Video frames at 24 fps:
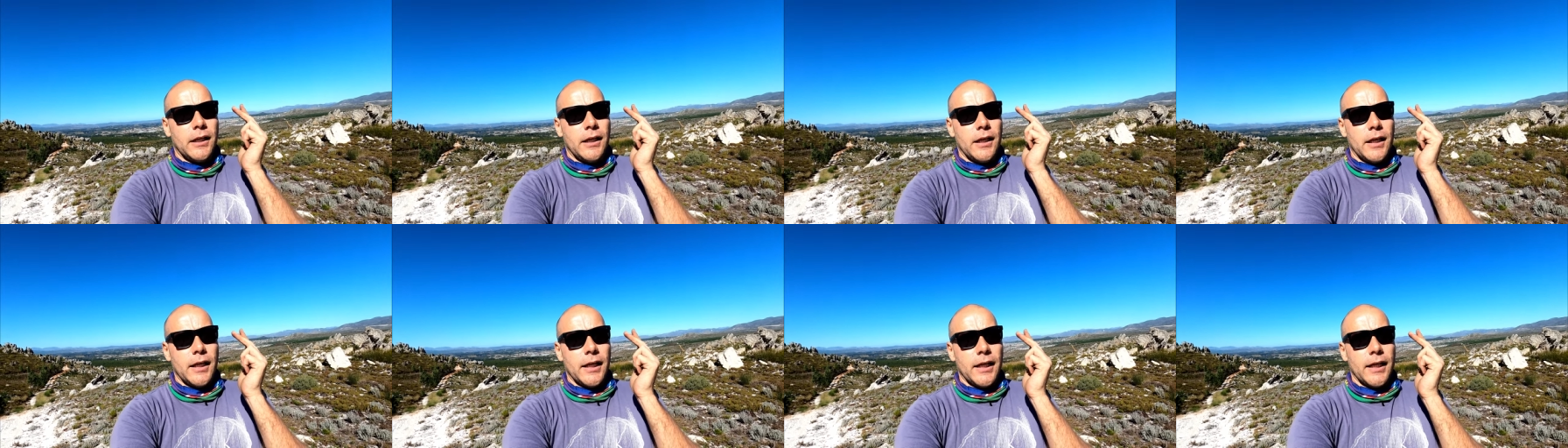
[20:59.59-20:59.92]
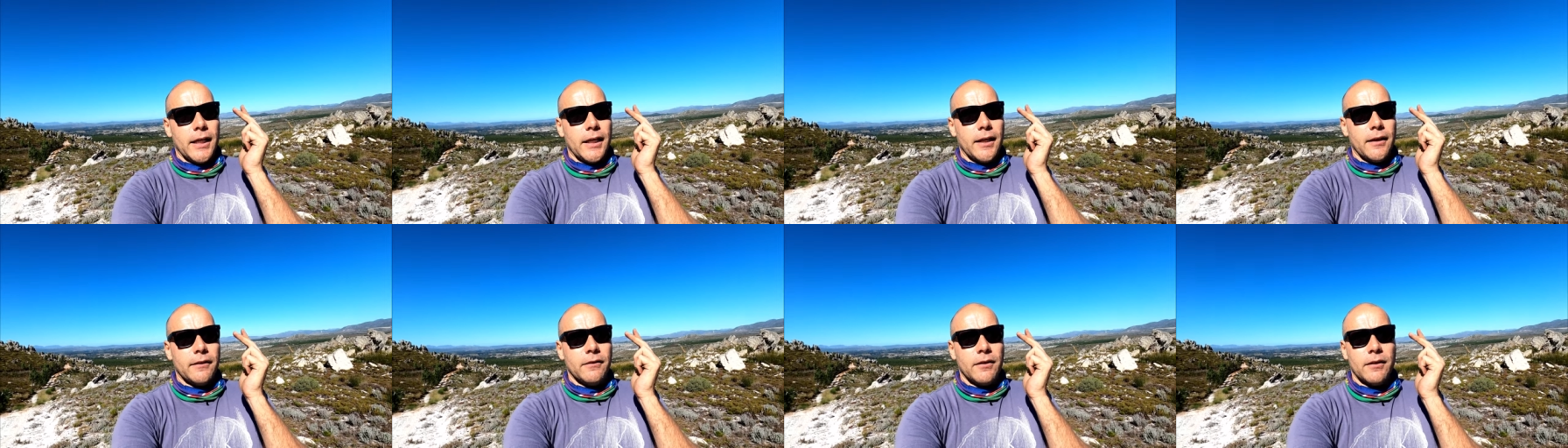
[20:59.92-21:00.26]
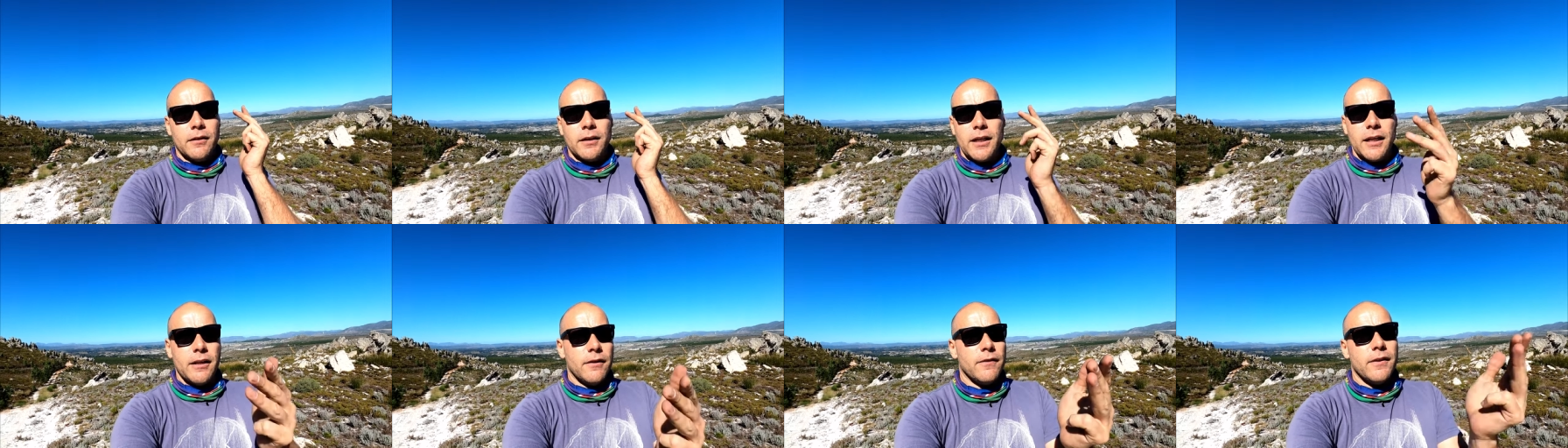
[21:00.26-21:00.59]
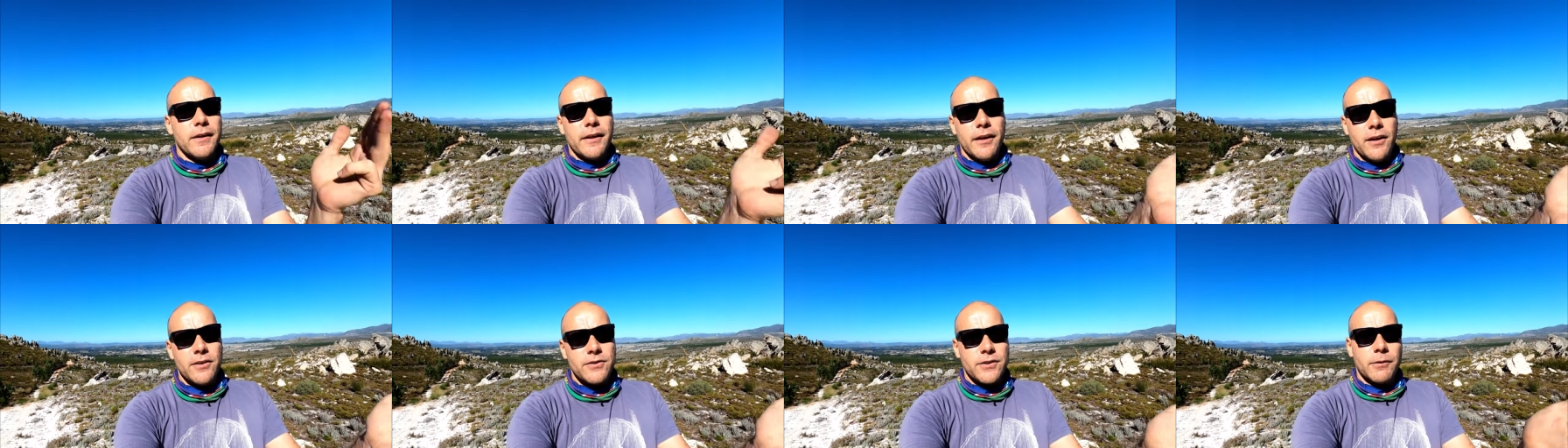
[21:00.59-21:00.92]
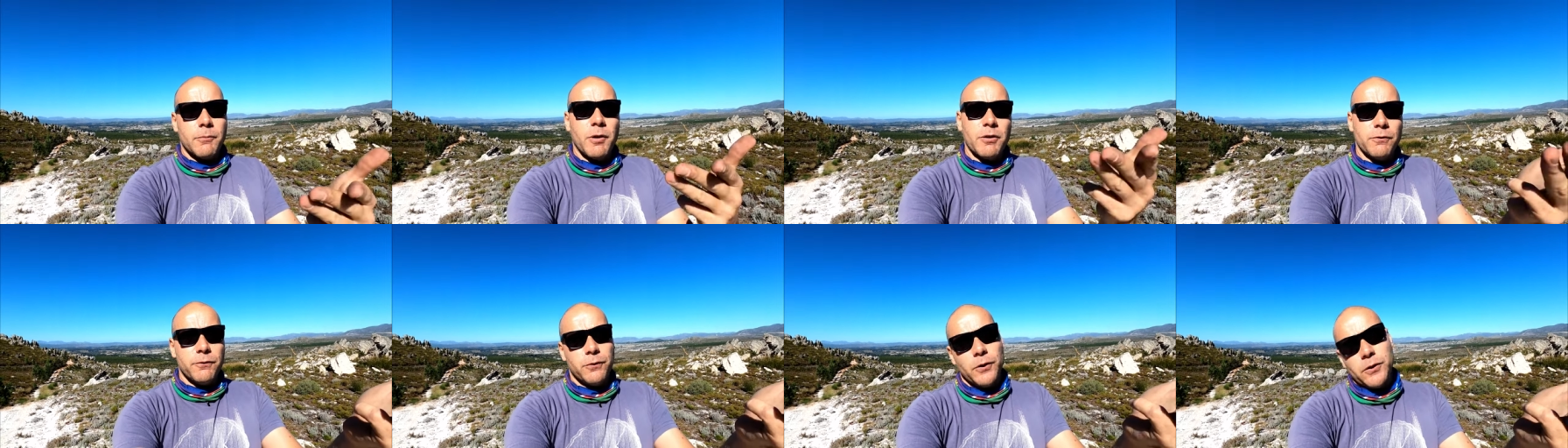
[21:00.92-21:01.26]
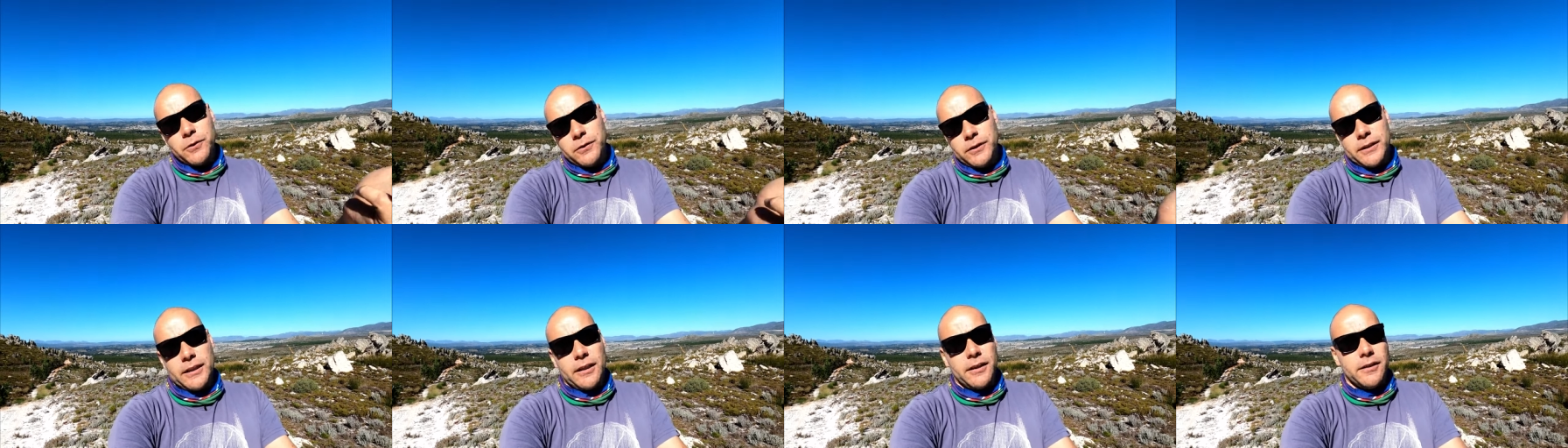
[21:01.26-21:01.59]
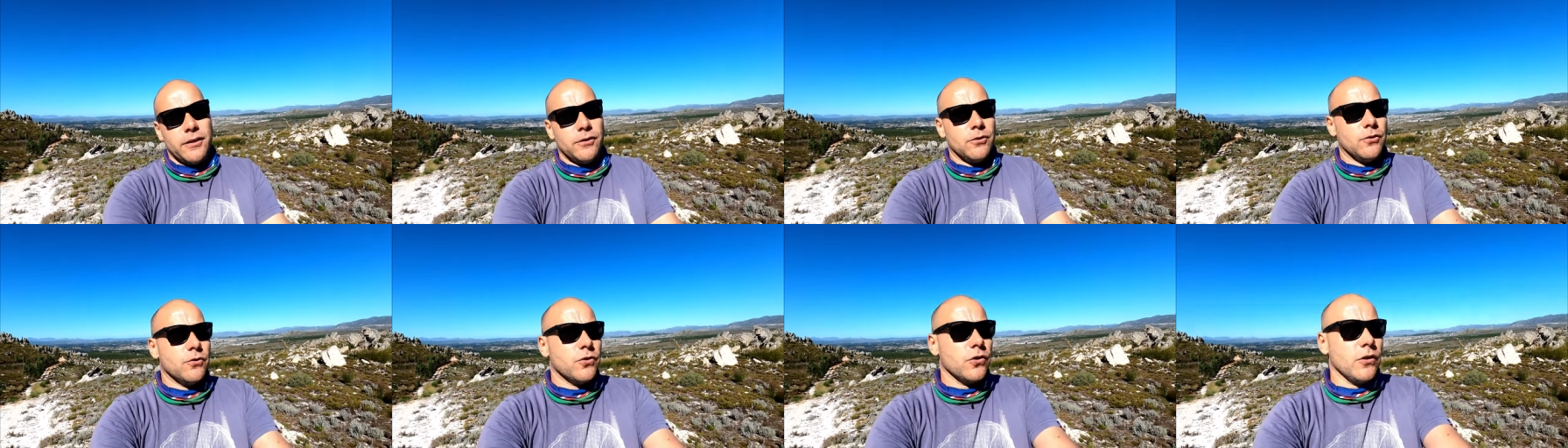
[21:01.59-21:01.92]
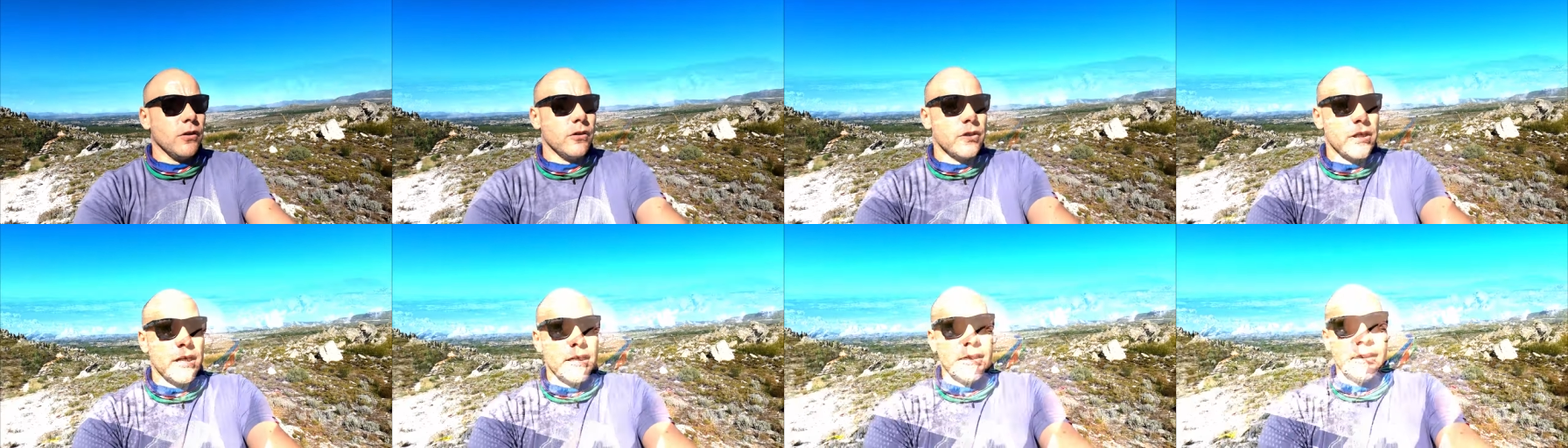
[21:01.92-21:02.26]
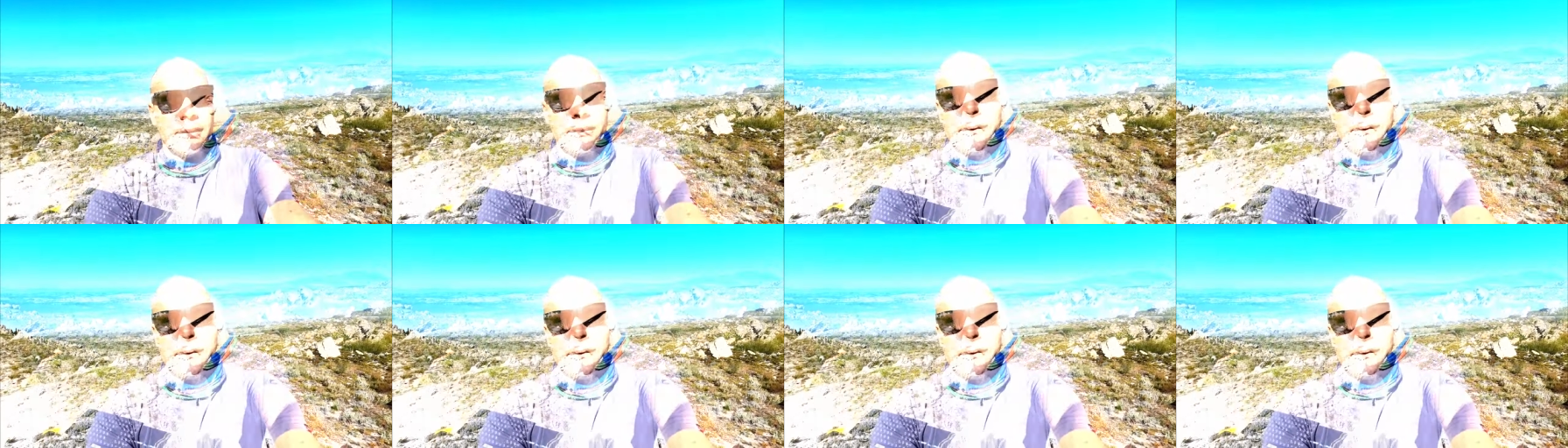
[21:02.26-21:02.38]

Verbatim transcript: and anything else on my phone that I need to charge.